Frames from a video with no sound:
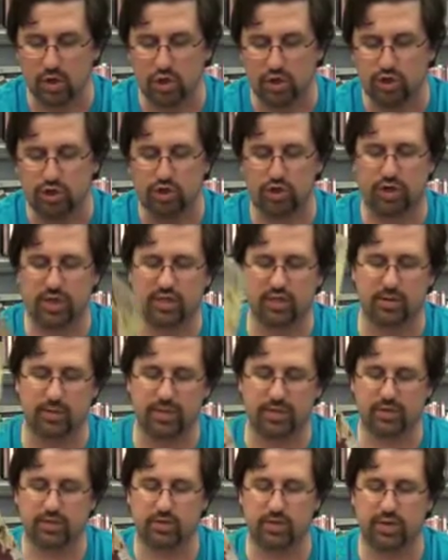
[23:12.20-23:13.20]
Journey into
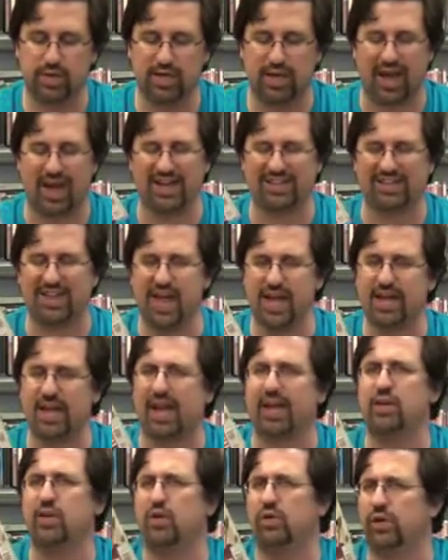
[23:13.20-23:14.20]
Mystery, I like
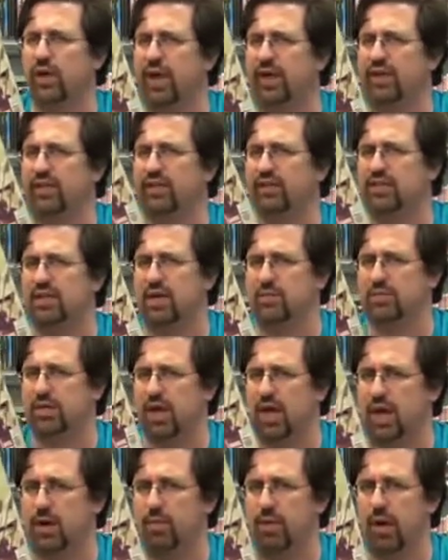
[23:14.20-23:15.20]
and don't like at the same
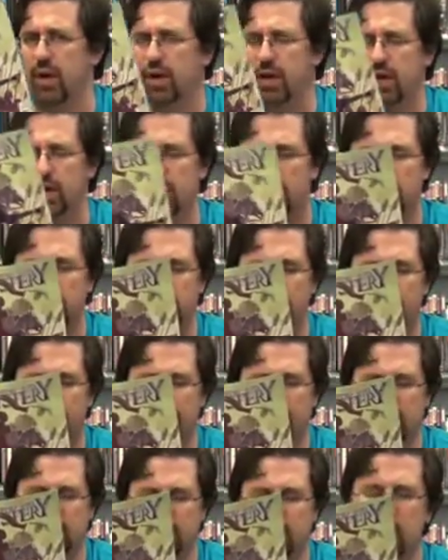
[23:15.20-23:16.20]
time. I don't know how
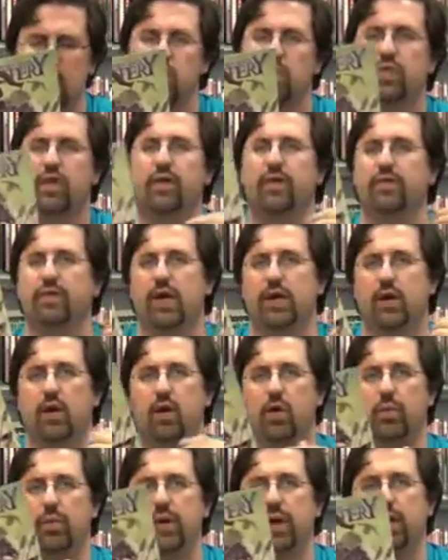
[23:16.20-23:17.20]
that is. That
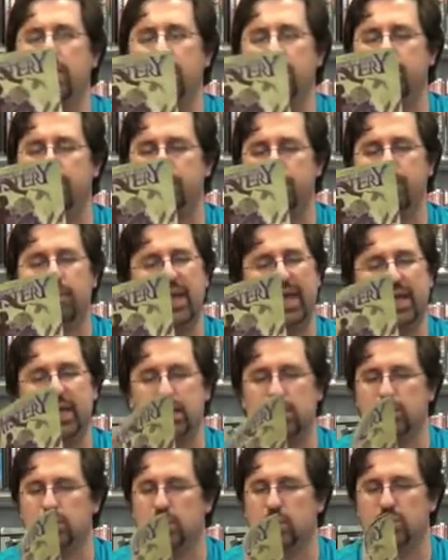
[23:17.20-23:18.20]
opening
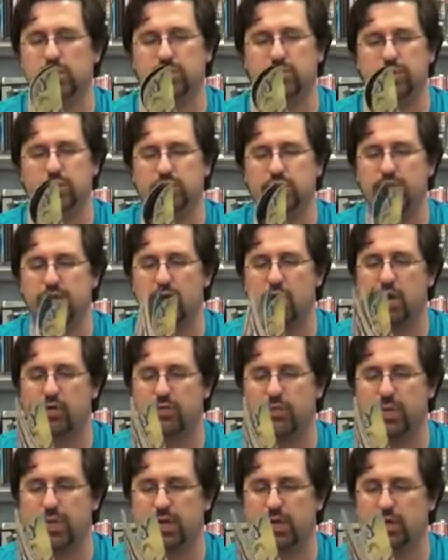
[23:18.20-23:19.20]
page always puts me
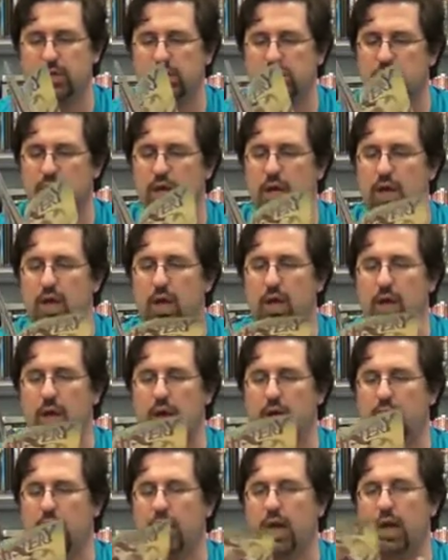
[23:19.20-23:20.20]
off because
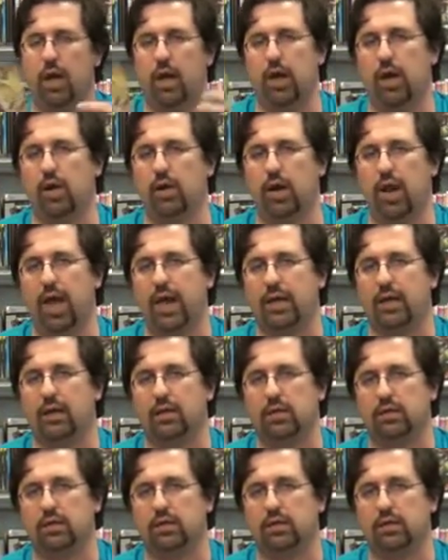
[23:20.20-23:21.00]
I don't like